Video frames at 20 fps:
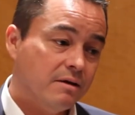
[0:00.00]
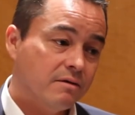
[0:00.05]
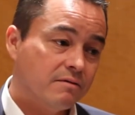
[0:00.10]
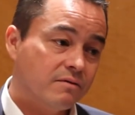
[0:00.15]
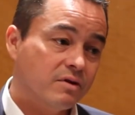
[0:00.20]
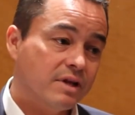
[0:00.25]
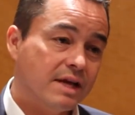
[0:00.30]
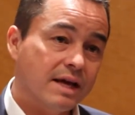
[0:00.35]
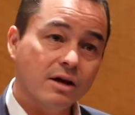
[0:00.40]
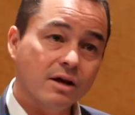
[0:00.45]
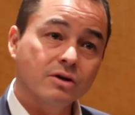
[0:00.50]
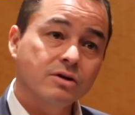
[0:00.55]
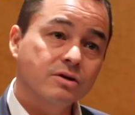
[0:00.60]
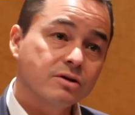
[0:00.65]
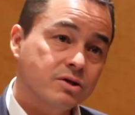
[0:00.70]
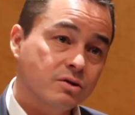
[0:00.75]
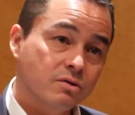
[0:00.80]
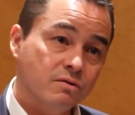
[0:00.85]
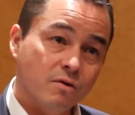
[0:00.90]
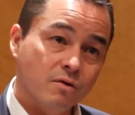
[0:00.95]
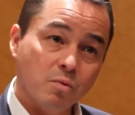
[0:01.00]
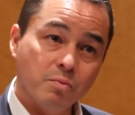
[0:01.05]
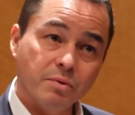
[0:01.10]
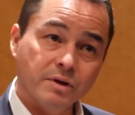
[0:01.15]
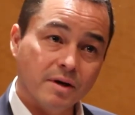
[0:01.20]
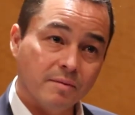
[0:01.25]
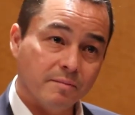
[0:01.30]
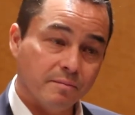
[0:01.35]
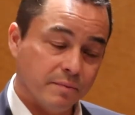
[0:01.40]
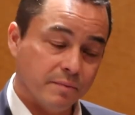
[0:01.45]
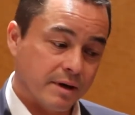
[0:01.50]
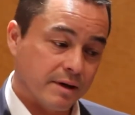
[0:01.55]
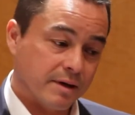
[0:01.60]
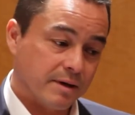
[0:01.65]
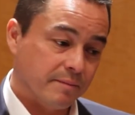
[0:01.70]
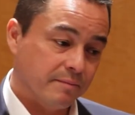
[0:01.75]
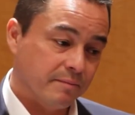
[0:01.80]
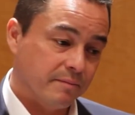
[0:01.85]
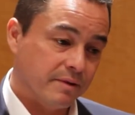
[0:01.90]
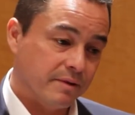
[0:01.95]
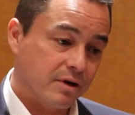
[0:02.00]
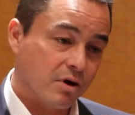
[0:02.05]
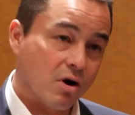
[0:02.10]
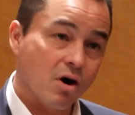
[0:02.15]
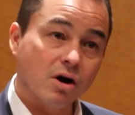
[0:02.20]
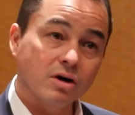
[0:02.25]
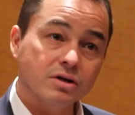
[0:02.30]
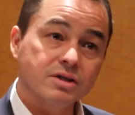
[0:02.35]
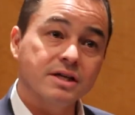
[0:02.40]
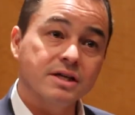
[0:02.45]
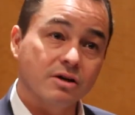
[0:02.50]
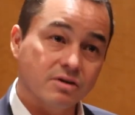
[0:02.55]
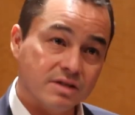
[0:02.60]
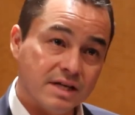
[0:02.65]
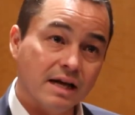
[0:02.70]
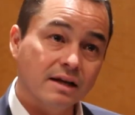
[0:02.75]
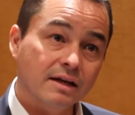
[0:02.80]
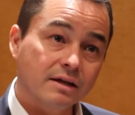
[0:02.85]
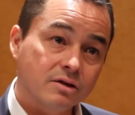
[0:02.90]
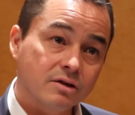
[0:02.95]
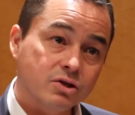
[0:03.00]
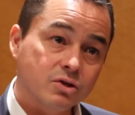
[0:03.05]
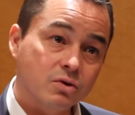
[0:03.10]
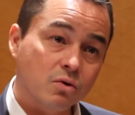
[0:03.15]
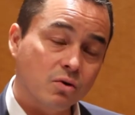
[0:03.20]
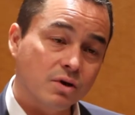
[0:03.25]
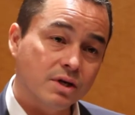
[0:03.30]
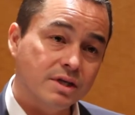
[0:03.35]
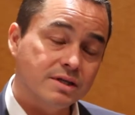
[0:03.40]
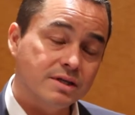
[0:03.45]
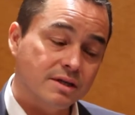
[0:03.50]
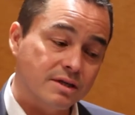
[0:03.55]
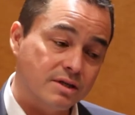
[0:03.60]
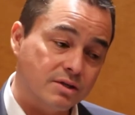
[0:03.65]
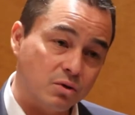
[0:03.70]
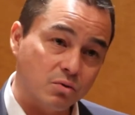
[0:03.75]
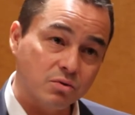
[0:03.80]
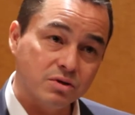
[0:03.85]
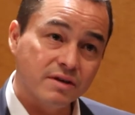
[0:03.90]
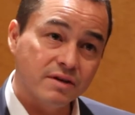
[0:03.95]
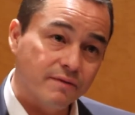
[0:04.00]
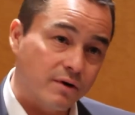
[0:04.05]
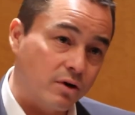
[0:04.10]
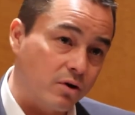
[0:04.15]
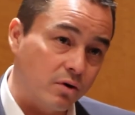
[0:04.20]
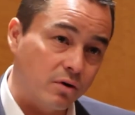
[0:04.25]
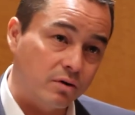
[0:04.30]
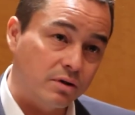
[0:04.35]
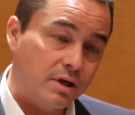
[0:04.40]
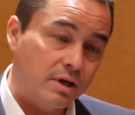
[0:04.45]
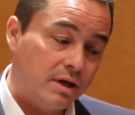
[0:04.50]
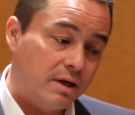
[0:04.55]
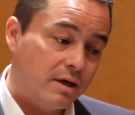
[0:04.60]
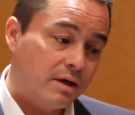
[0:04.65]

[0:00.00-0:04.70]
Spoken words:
for the elders who've opened up their hearts and are telling the stories that is so difficult.